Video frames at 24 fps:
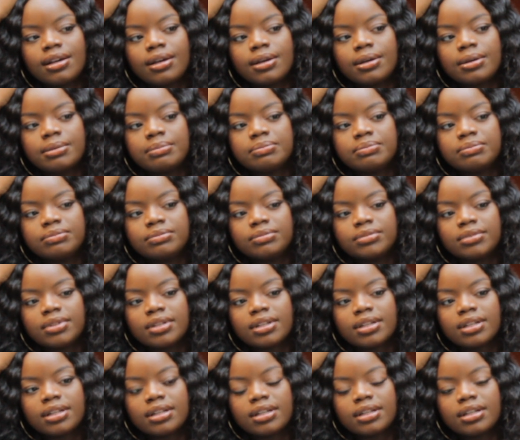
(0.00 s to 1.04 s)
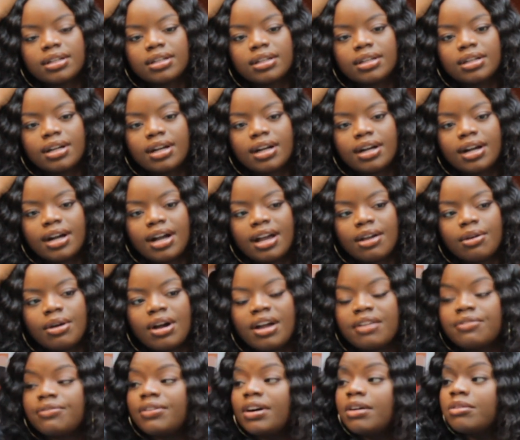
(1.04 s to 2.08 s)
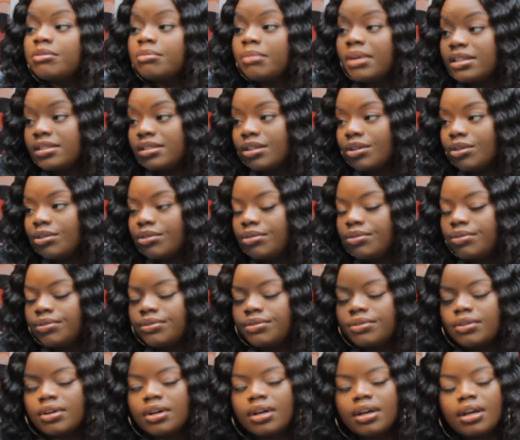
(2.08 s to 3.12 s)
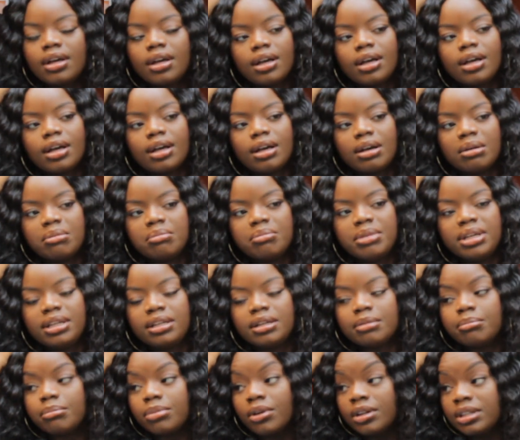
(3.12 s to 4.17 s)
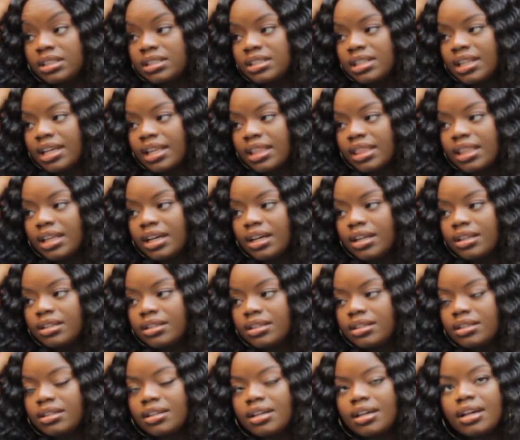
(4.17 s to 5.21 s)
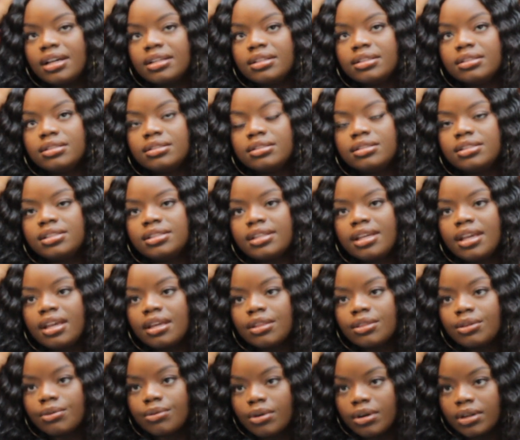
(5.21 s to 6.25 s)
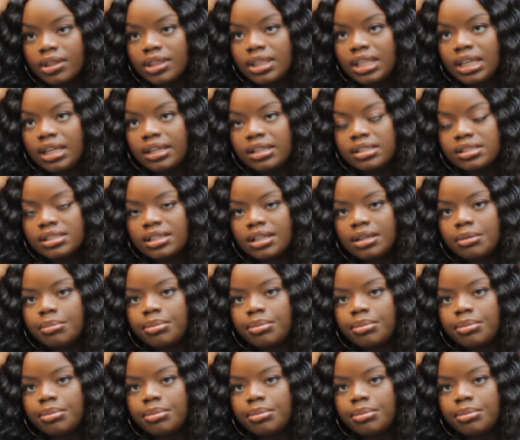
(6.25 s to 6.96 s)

um, I, I, found myself mm. uh, making blunders like that and saying the wrong things and